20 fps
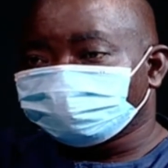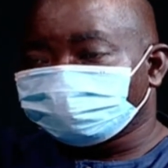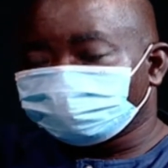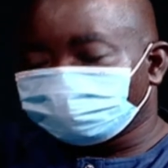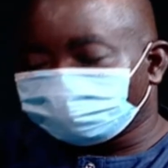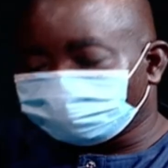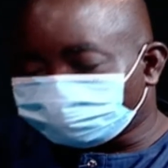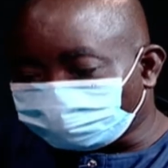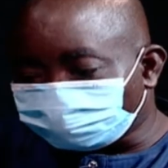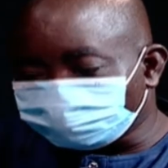
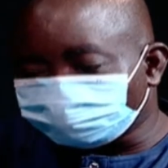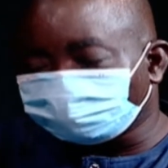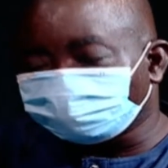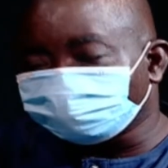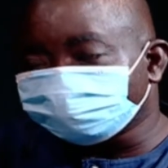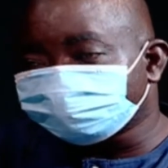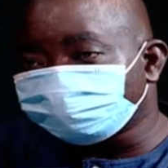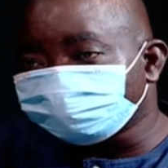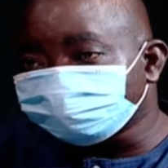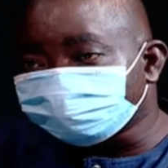it was the
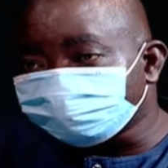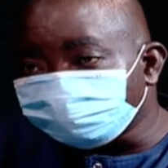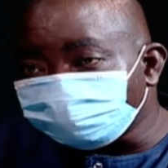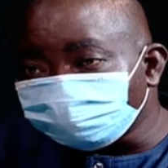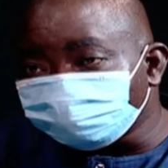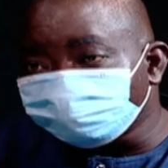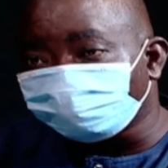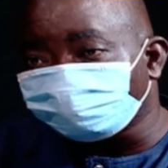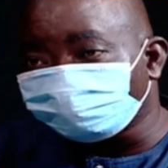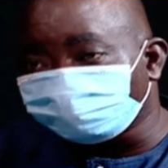
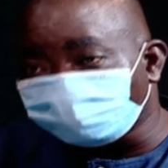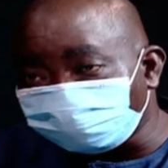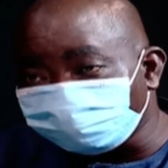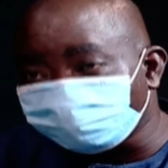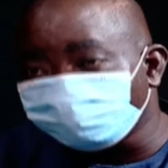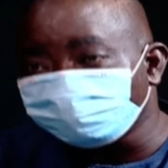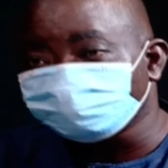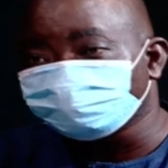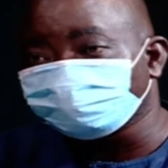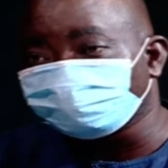responsibility of
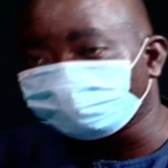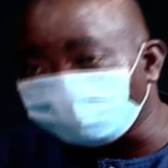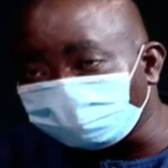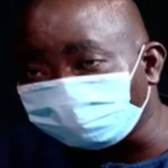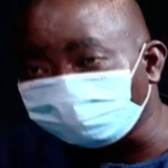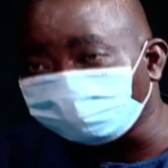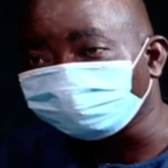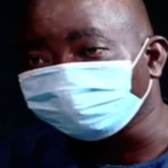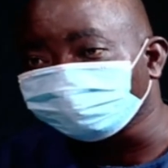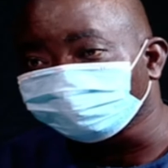government of
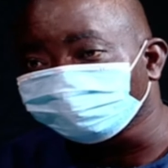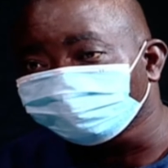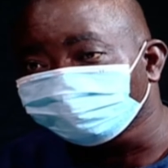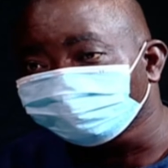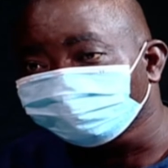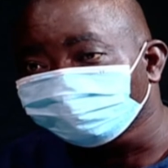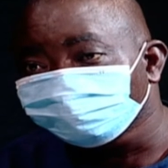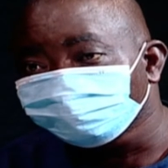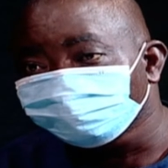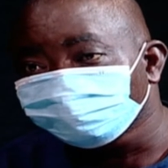Ghana
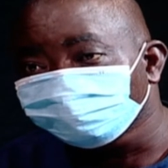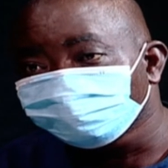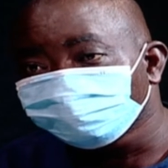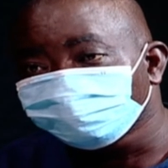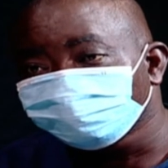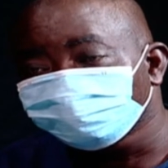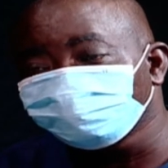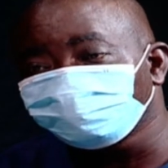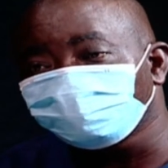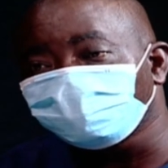
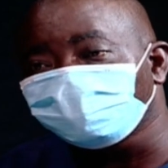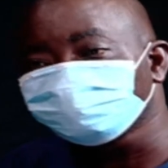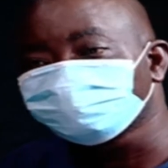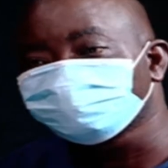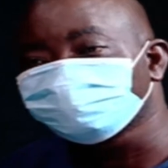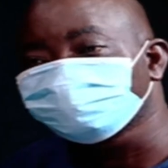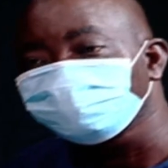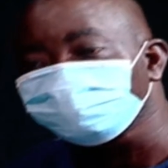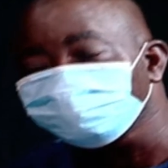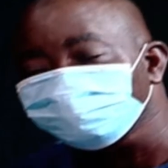to
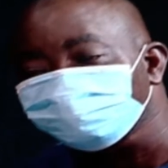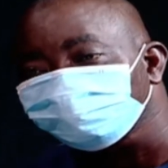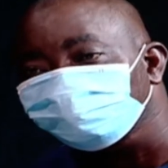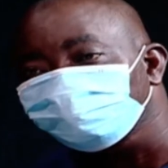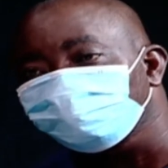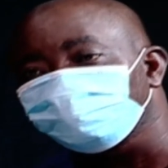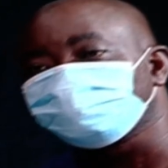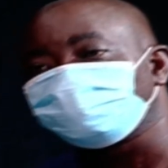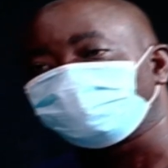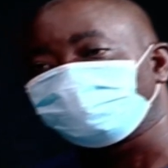extend
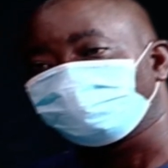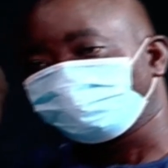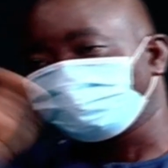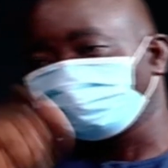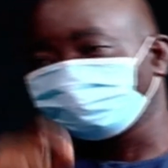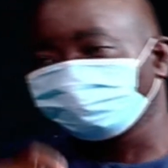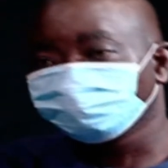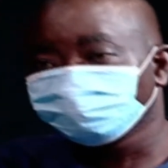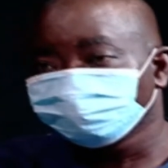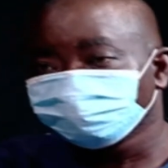water
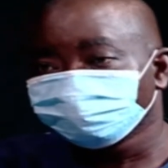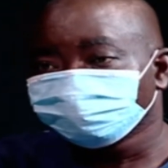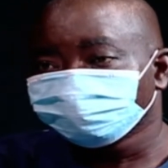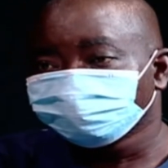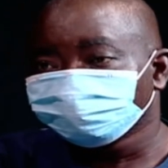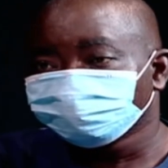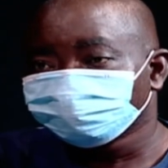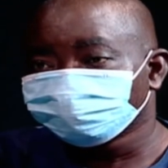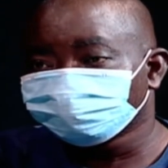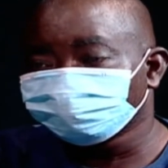
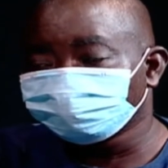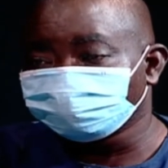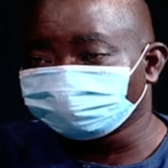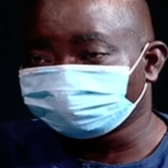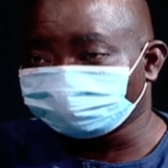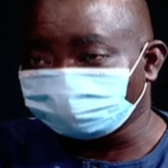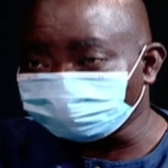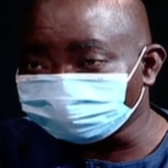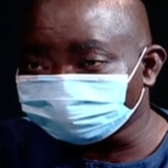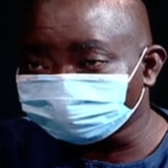to the
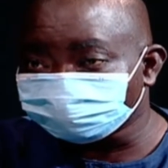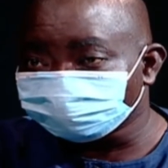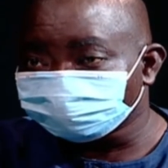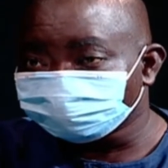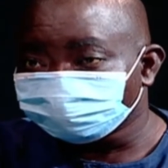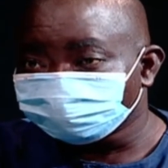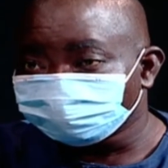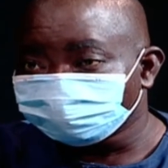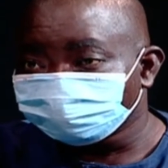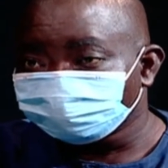site,
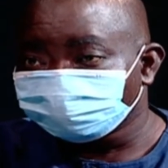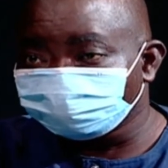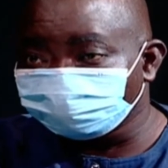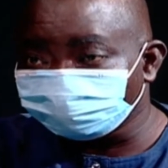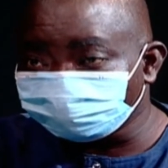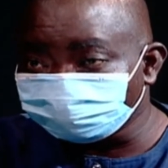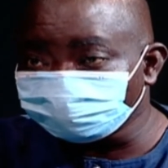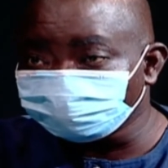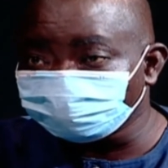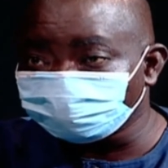mm -hmm.
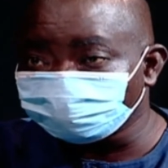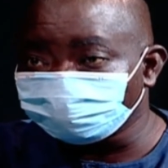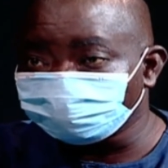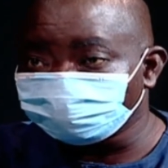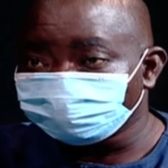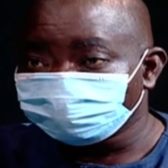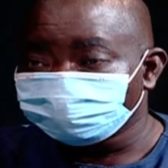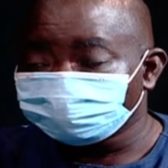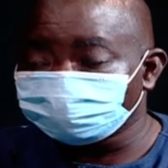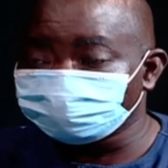even though
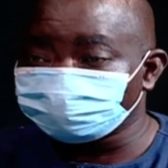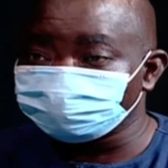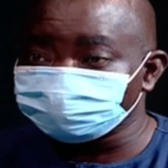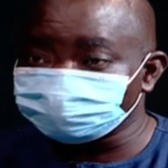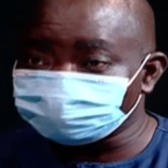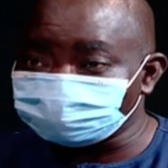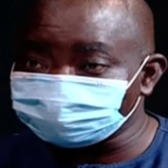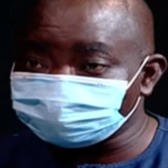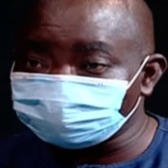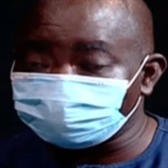the
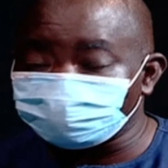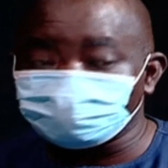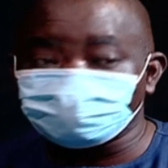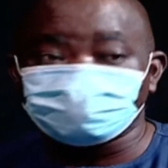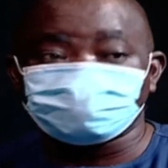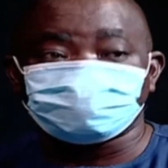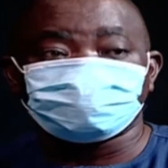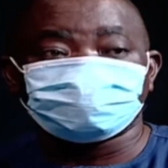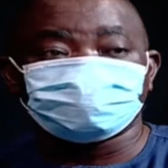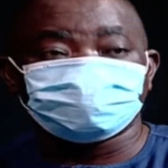contractor
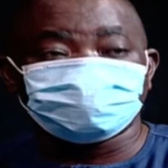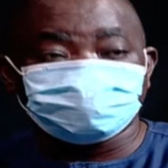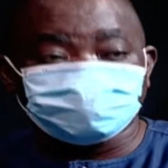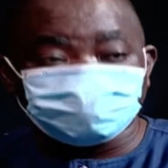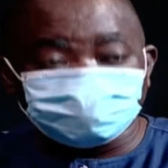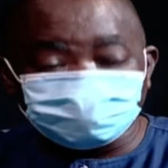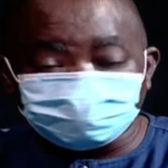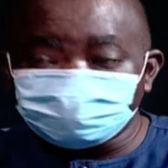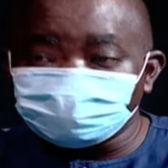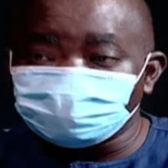will
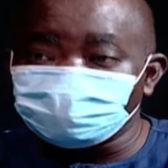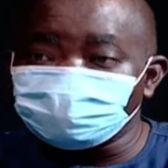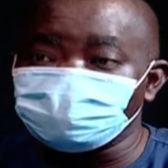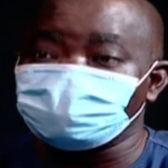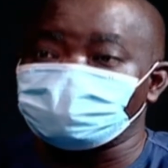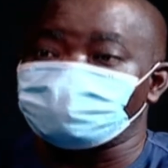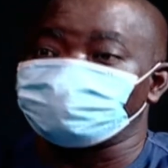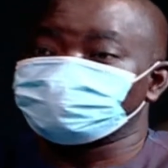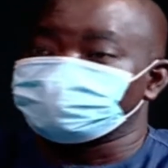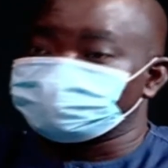do the
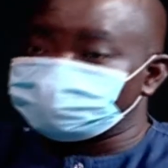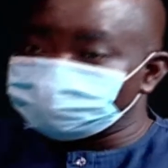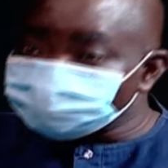layout,